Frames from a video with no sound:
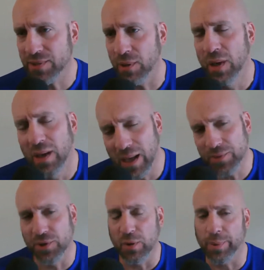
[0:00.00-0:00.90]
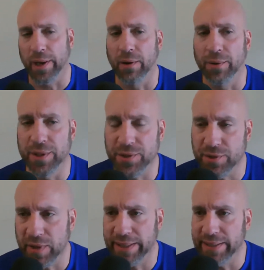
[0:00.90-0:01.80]
So I'm sure the priorities are
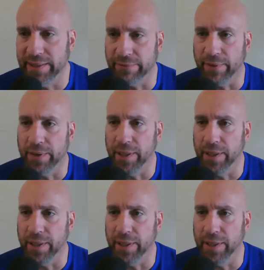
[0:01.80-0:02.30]
slightly different.